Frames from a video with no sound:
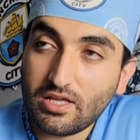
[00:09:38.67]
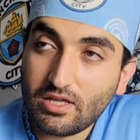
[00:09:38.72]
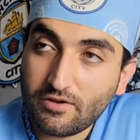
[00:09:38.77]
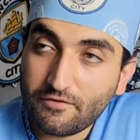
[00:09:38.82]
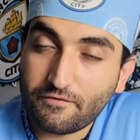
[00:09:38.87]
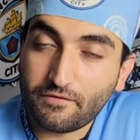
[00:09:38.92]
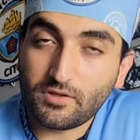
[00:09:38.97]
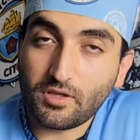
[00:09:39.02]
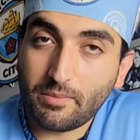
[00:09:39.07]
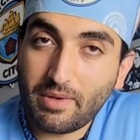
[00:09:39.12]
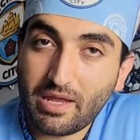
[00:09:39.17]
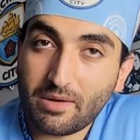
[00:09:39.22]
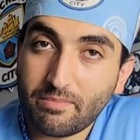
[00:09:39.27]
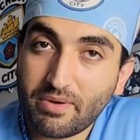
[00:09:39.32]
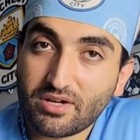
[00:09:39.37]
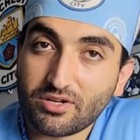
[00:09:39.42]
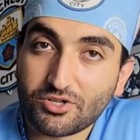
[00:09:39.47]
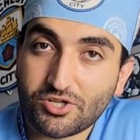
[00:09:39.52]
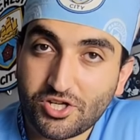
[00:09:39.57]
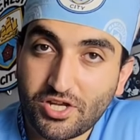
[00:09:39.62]
Fulham had
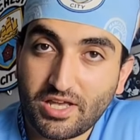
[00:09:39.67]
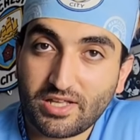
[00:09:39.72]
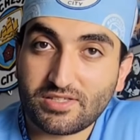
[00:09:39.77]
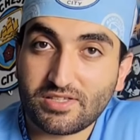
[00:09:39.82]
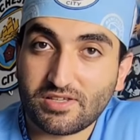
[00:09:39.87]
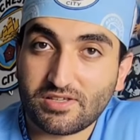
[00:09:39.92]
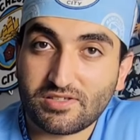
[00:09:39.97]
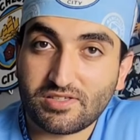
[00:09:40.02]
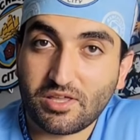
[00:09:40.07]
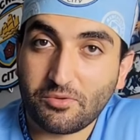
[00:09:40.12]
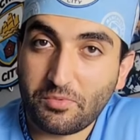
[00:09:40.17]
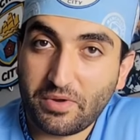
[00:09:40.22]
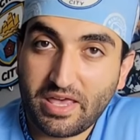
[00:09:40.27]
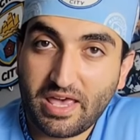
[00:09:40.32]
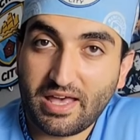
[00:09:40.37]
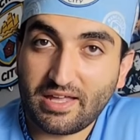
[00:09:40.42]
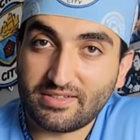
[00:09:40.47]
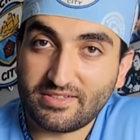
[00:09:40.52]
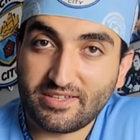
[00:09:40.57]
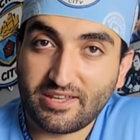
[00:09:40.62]
better chances than we
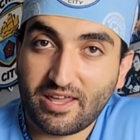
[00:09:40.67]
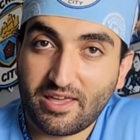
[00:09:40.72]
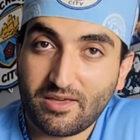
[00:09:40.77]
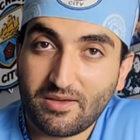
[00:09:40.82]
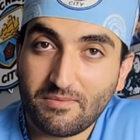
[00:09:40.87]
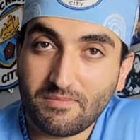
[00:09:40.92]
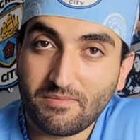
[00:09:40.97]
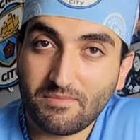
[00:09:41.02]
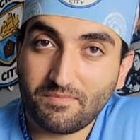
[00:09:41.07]
had today.